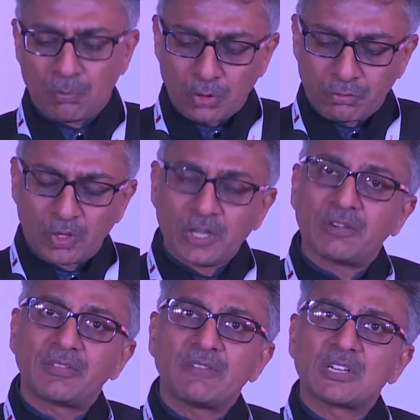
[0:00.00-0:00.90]
portfolio
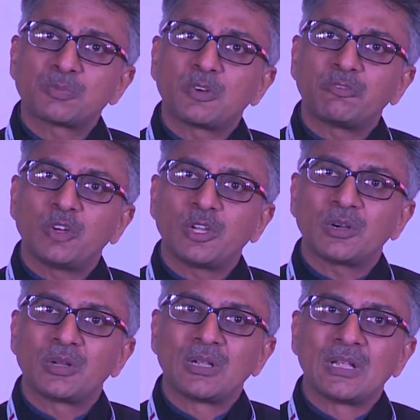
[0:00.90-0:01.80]
of diverse portfolio.
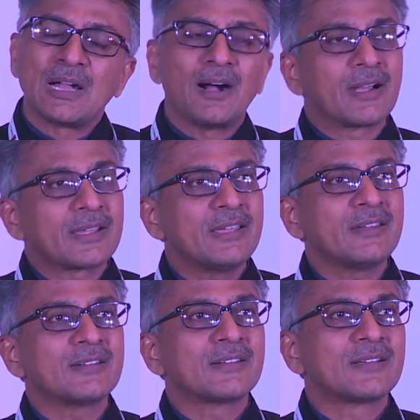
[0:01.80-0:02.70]

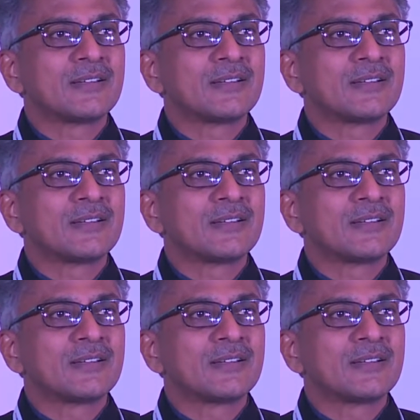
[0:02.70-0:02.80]
Again,